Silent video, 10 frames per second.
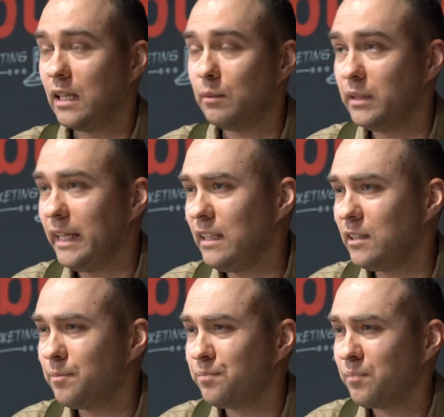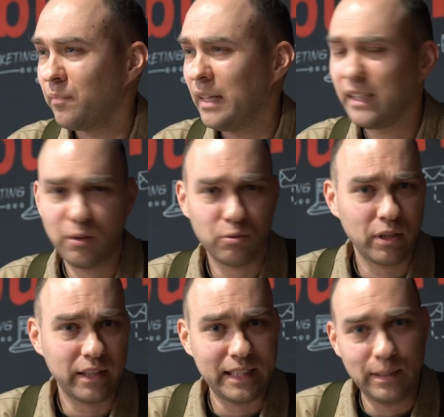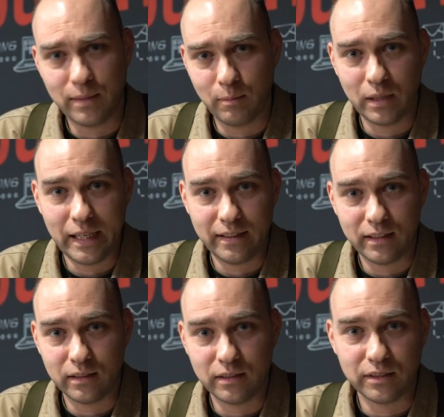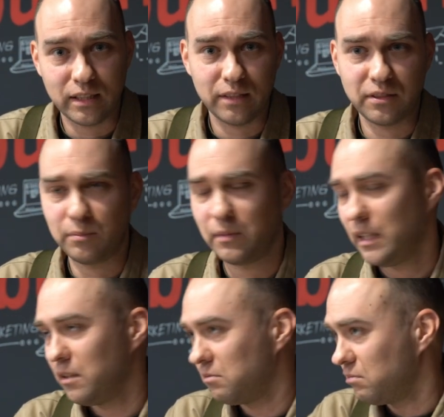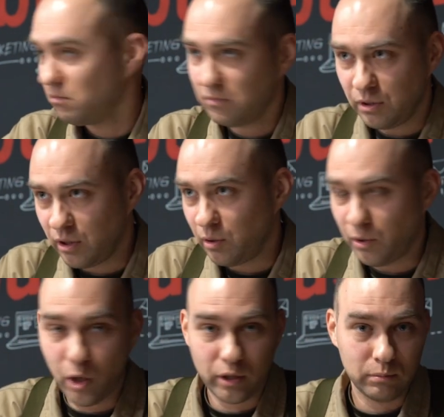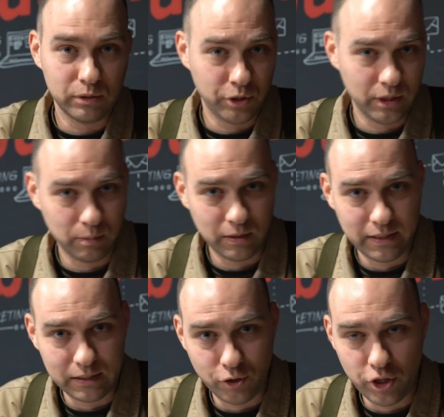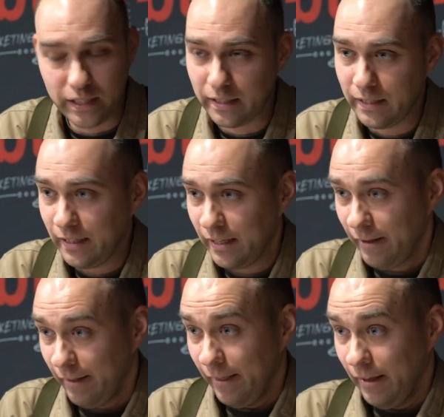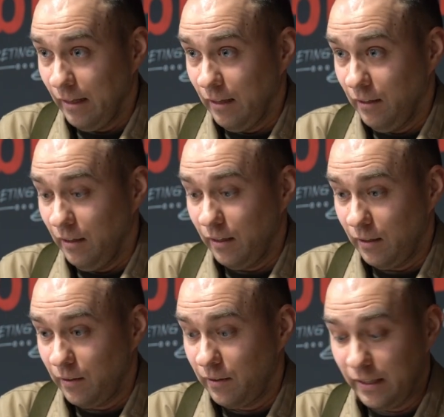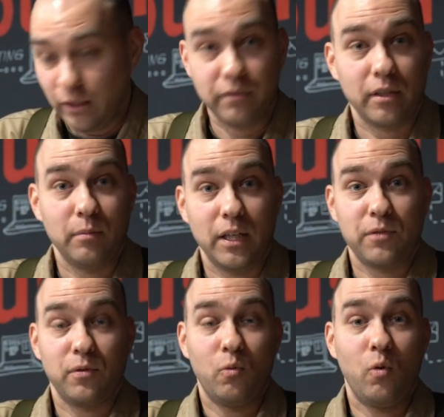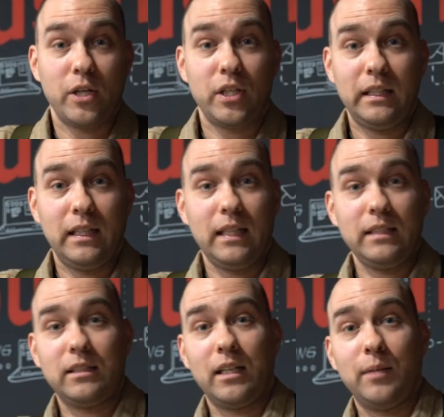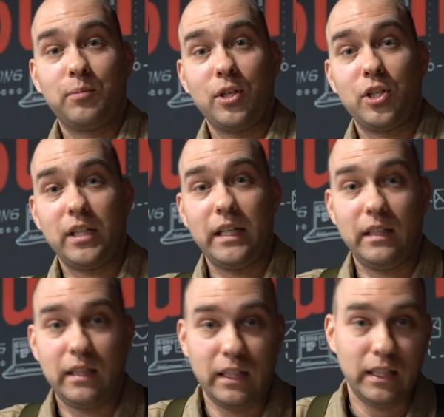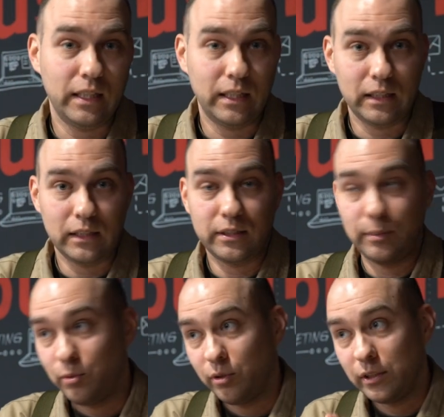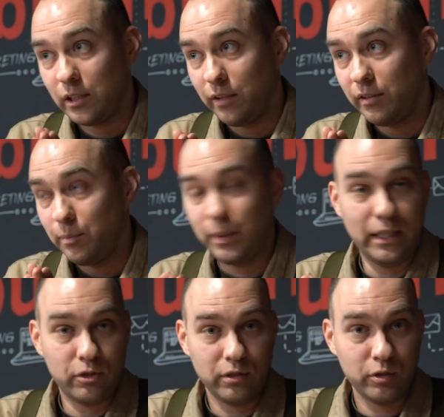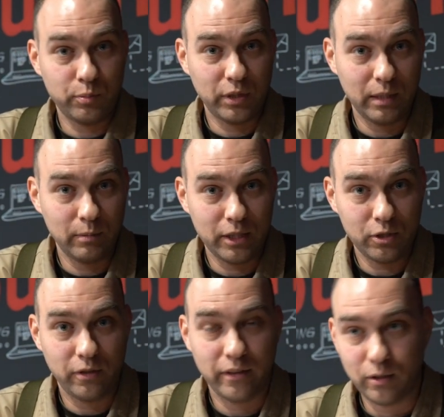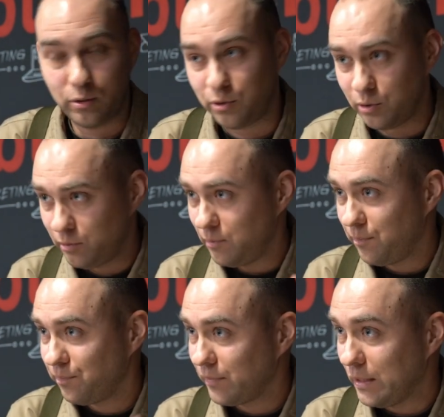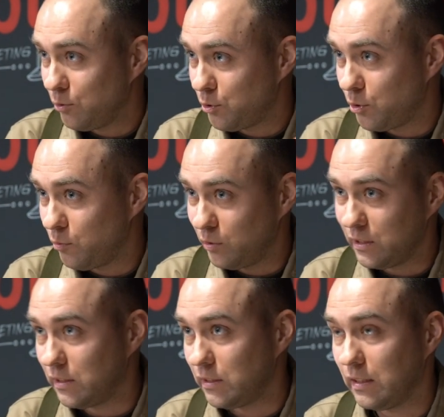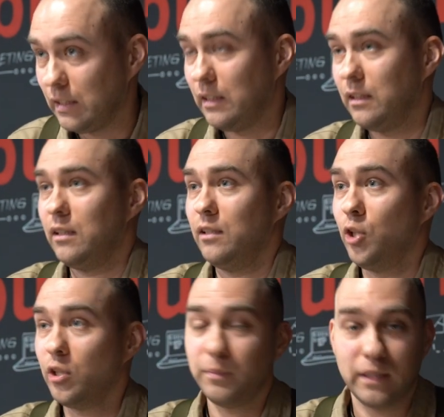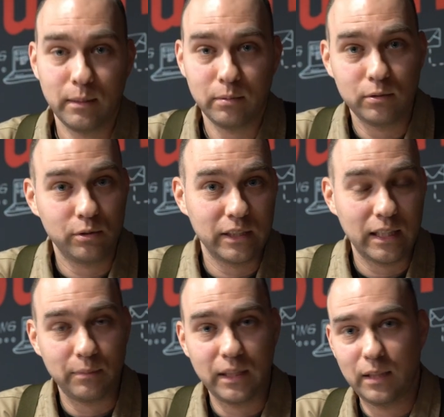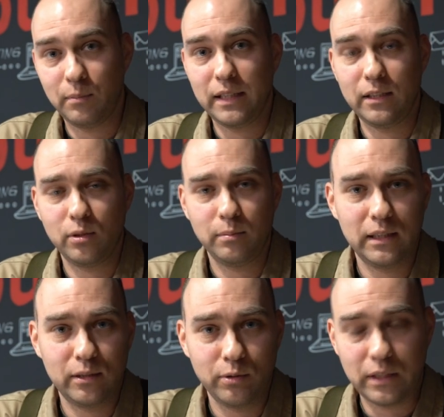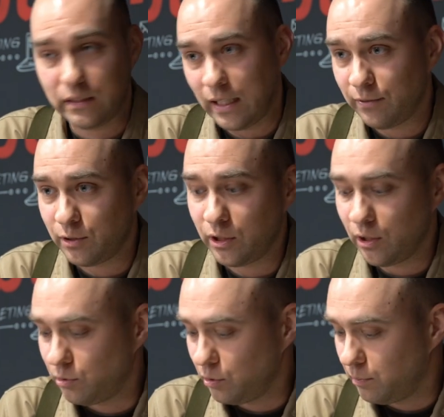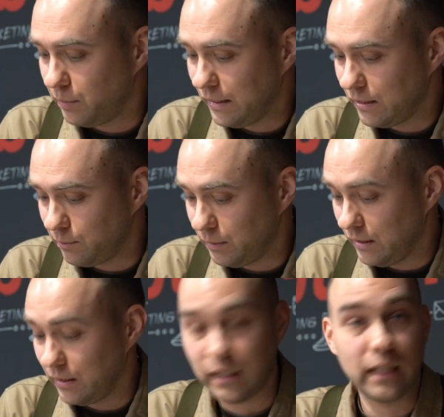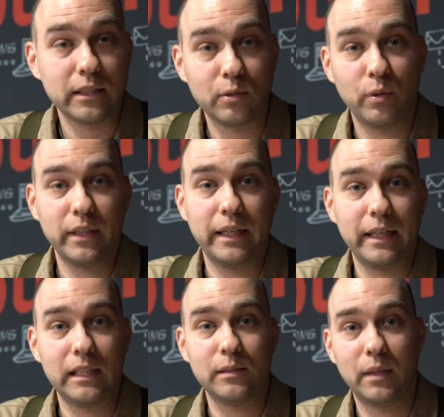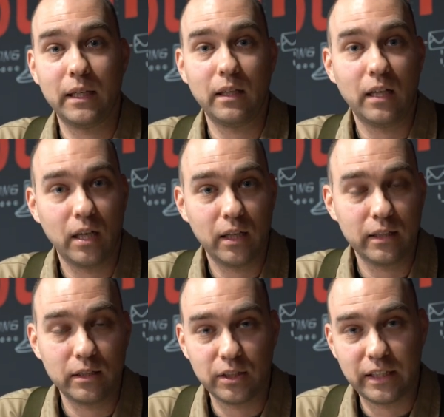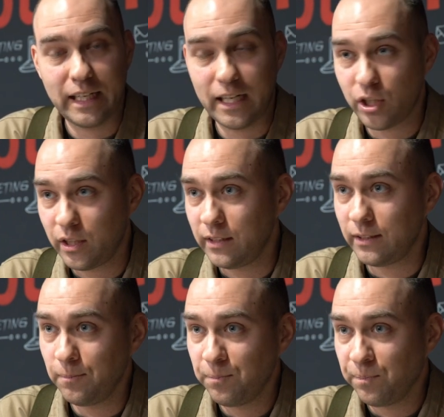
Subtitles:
update, and I would rather keep them light than discuss some kind of, you know, horrible geopolitical shit. Thank you very much for watching, guys. I appreciate the support of the patrons pretty much, although soon YouTube will not be able to send me any money to Belarus. I'll have to go to BSB and ask where the hell my hard-earned cash is.